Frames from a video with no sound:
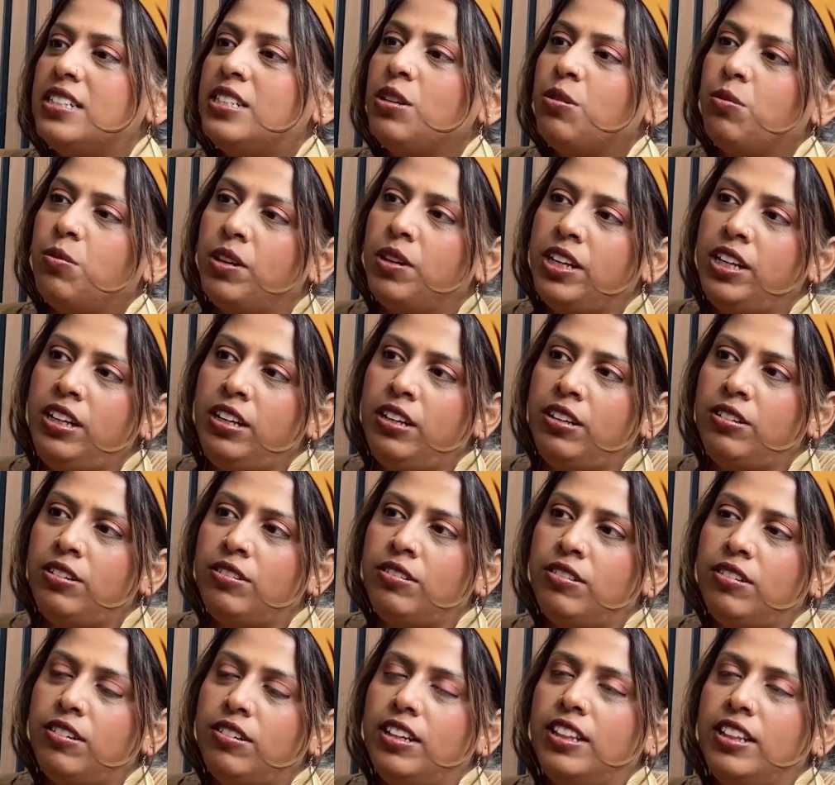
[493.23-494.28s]
what do
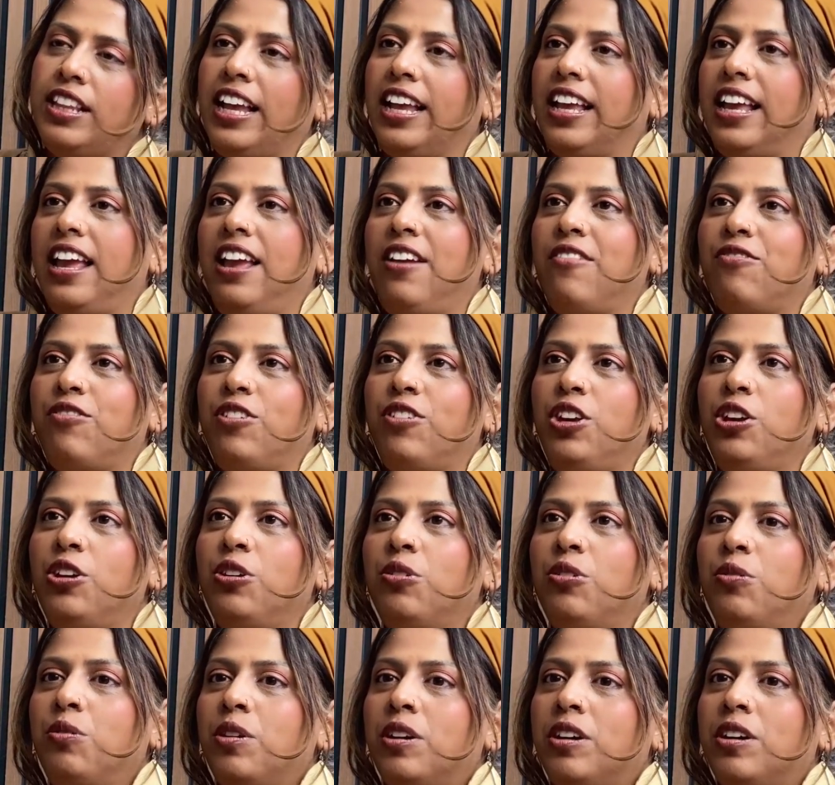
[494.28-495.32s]
you, like, if
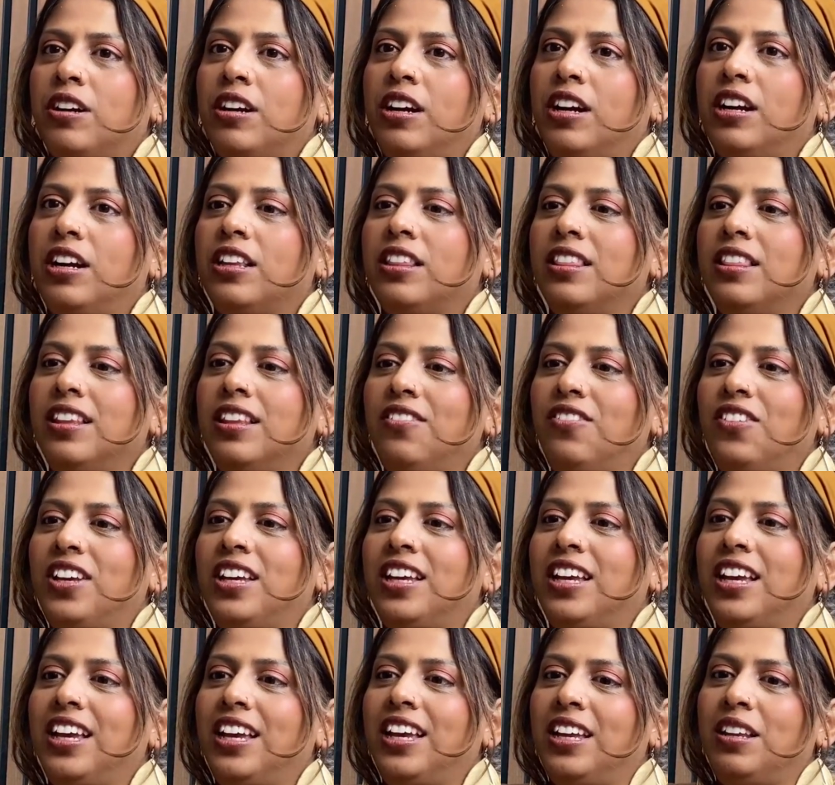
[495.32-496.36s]
you were
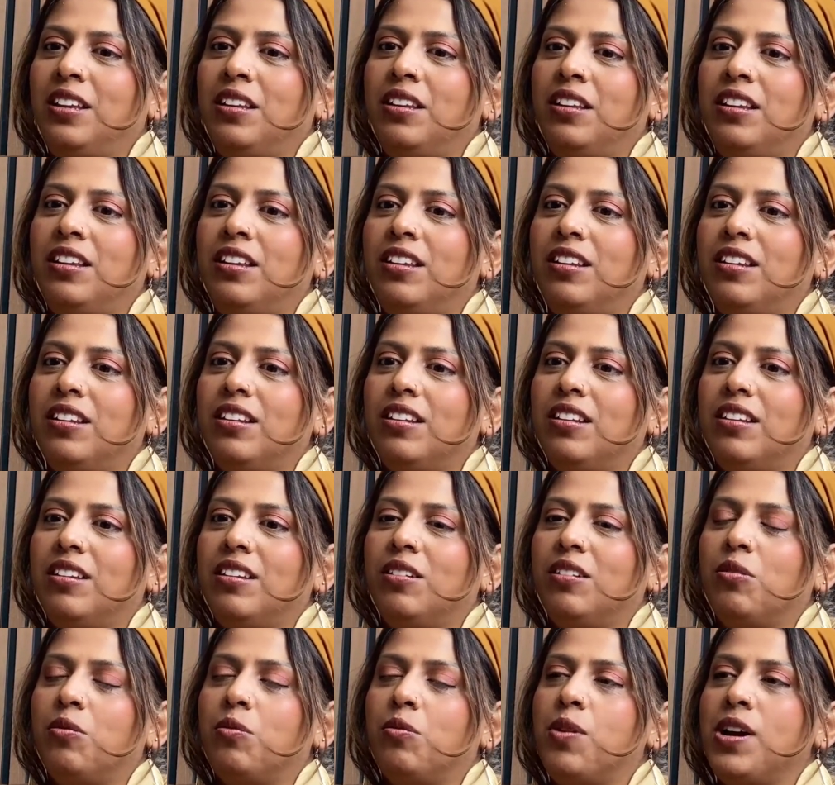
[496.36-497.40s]
living in
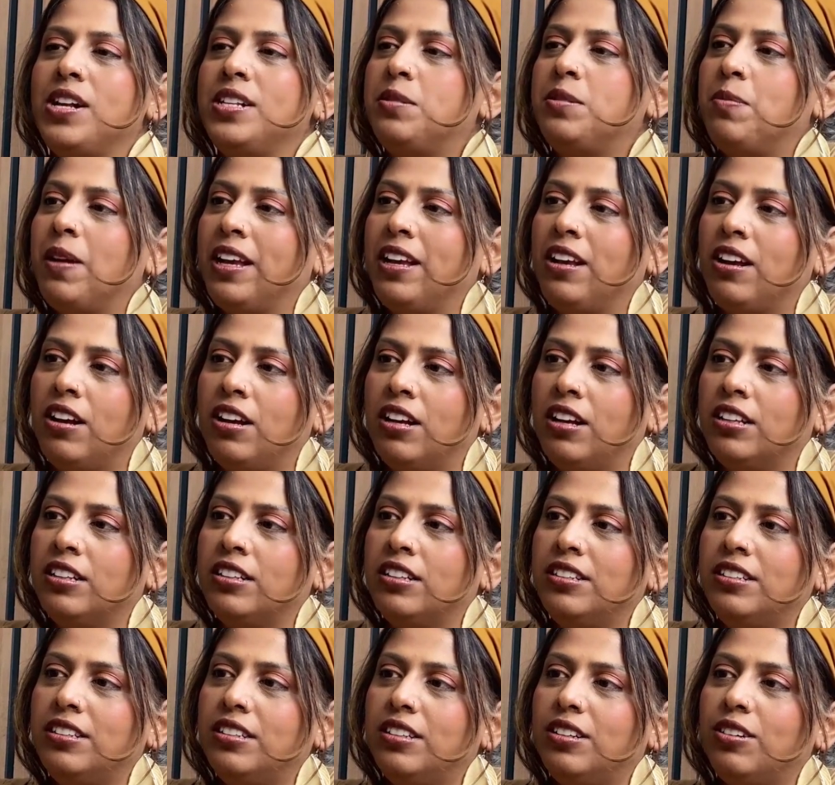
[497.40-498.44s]
West
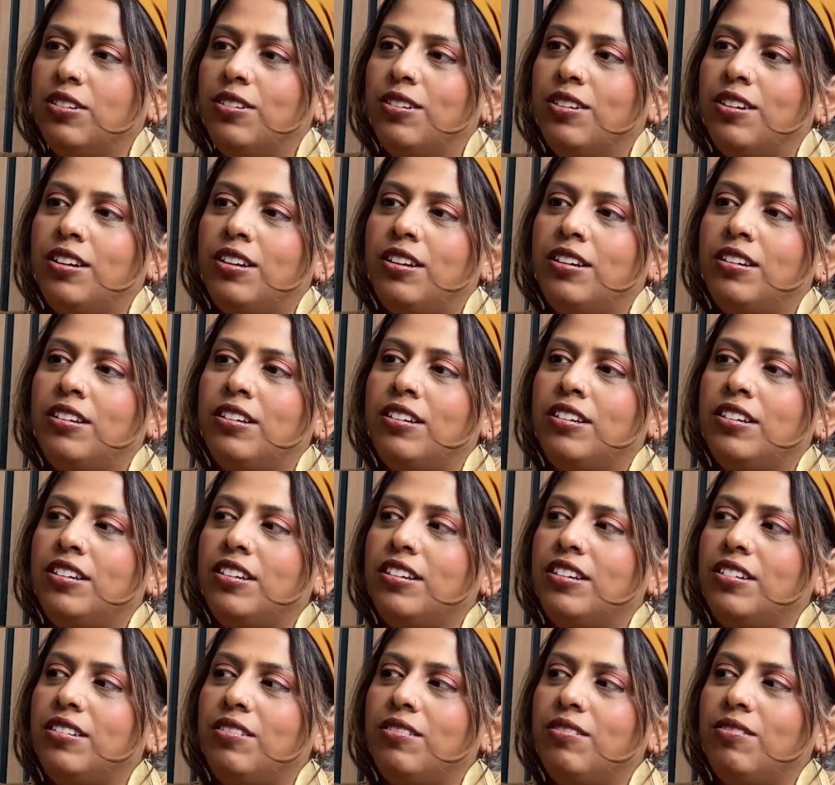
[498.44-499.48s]
Bengal or
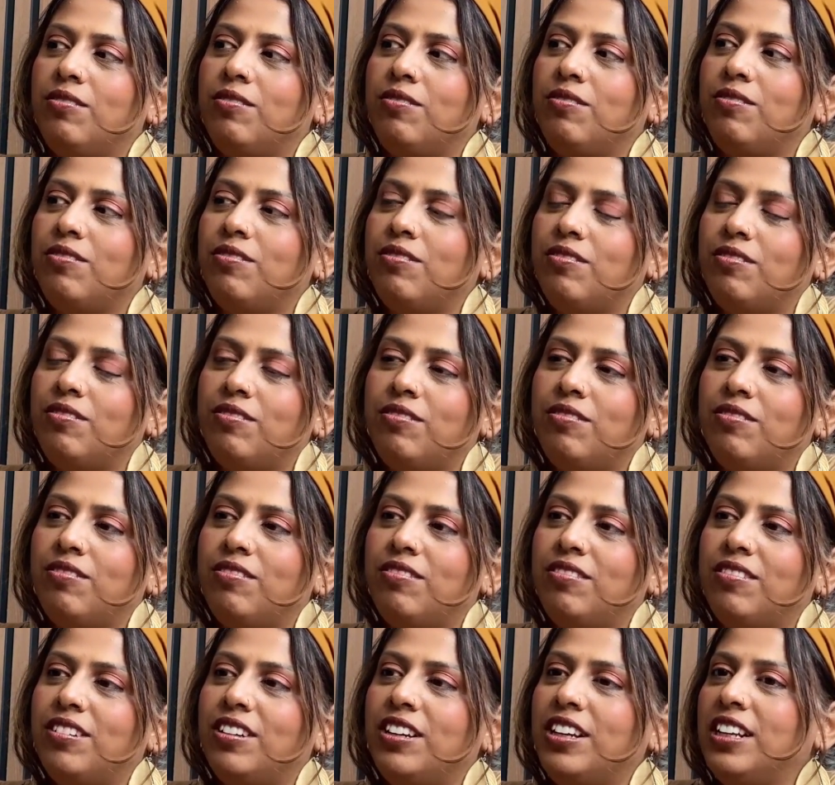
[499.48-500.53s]

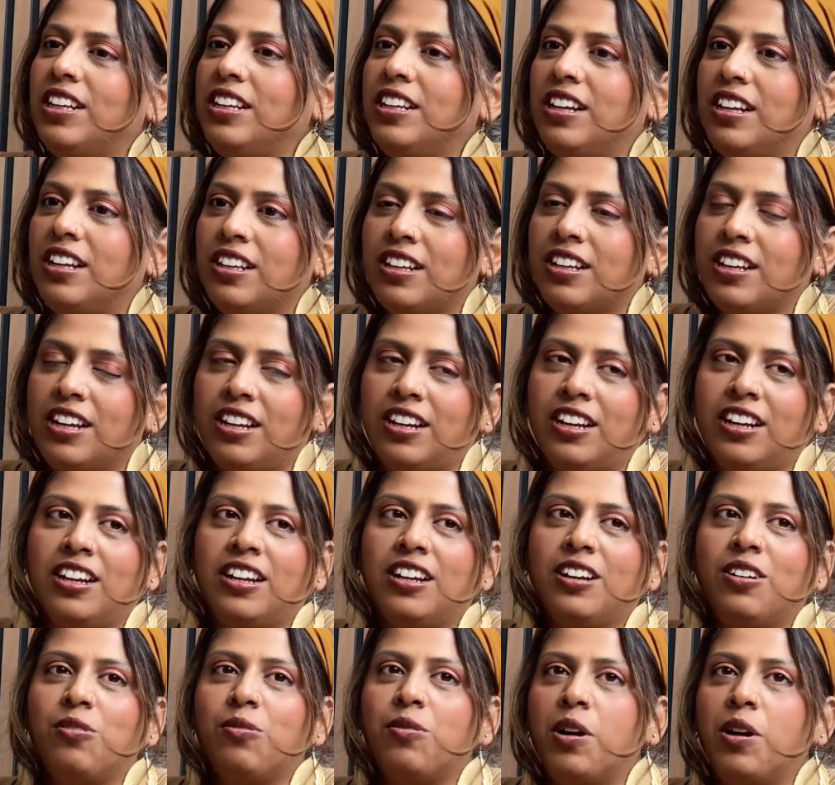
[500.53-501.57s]
in
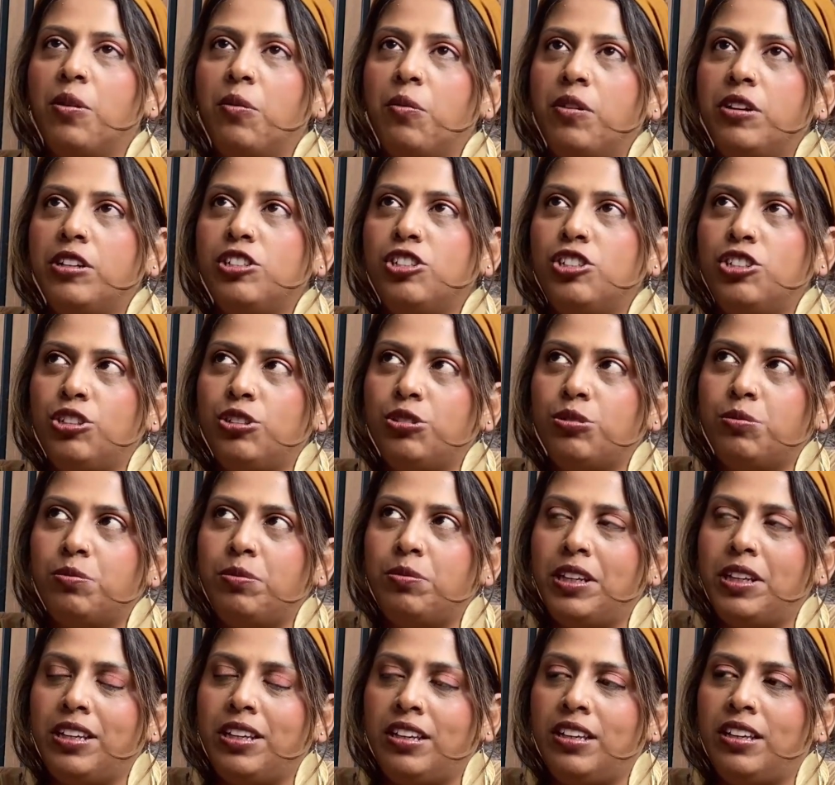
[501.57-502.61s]
Calcutta, what would you
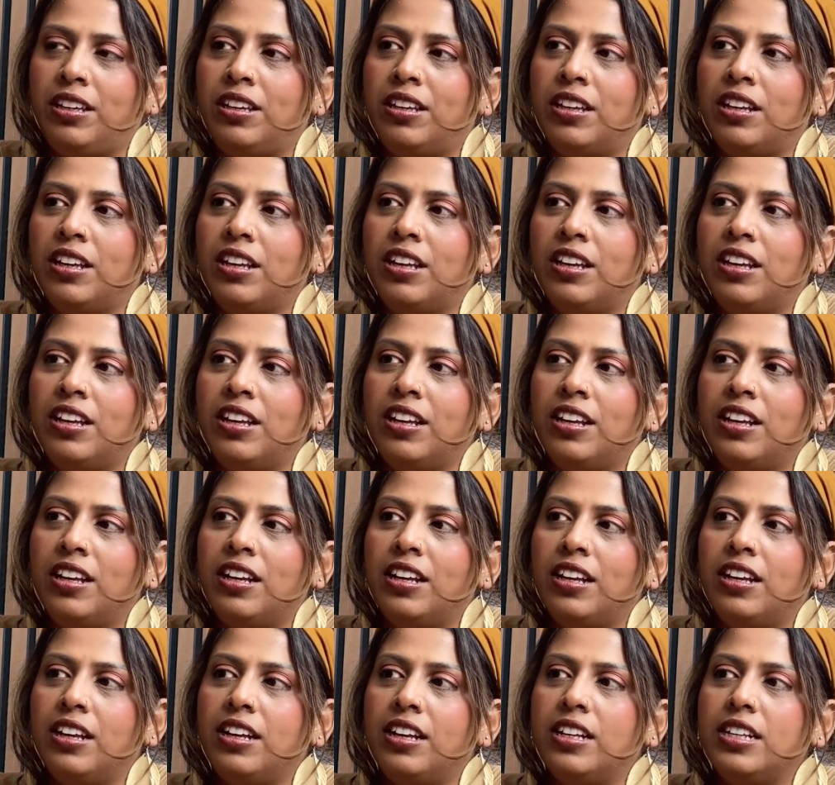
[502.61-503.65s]
be,
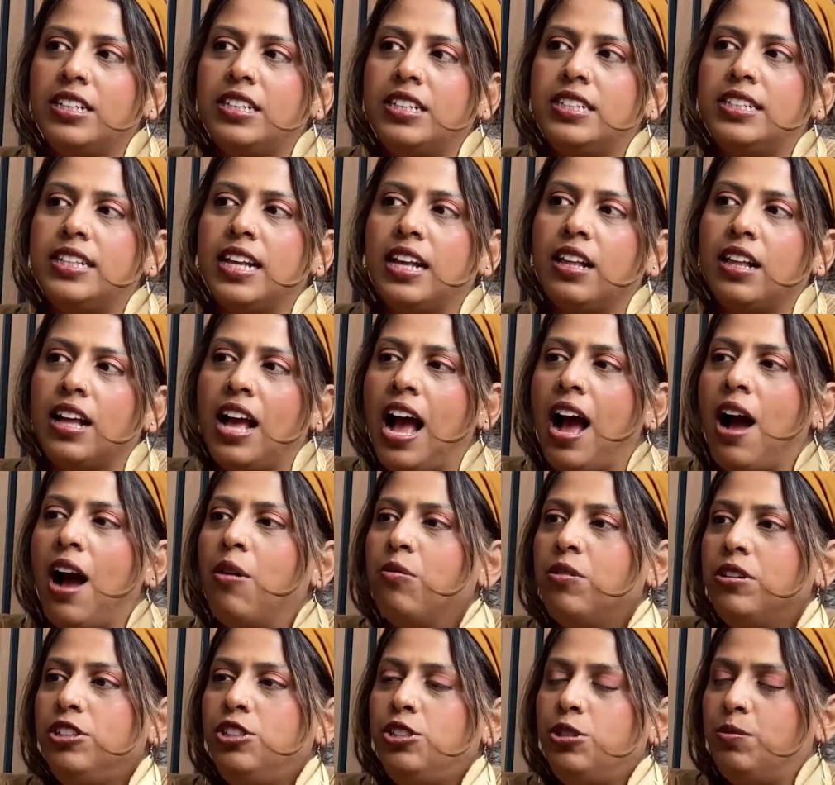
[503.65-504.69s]
how
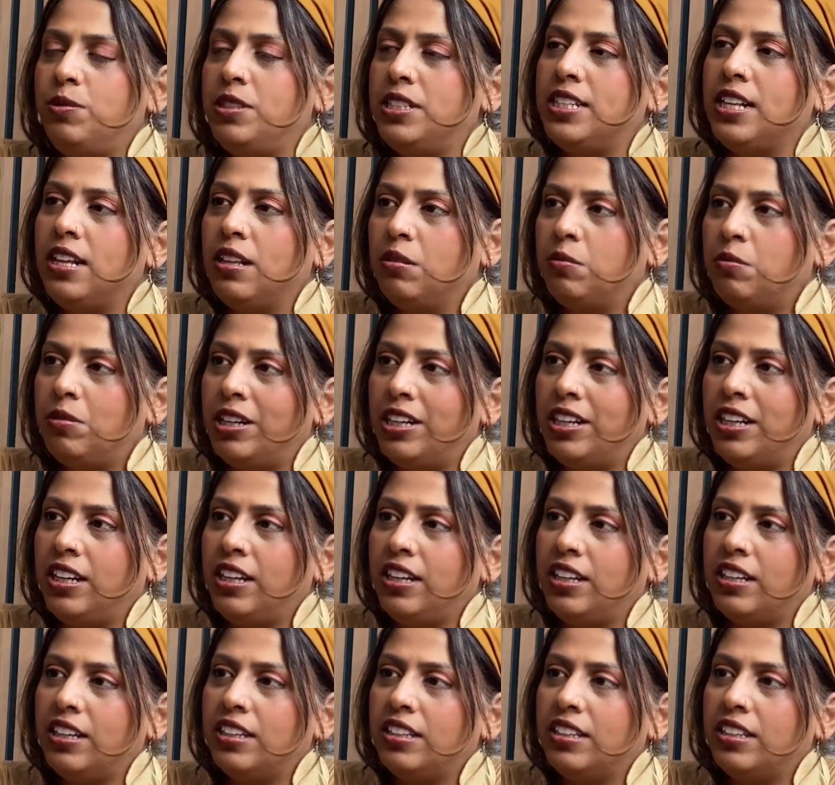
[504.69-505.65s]
would you be celebrating?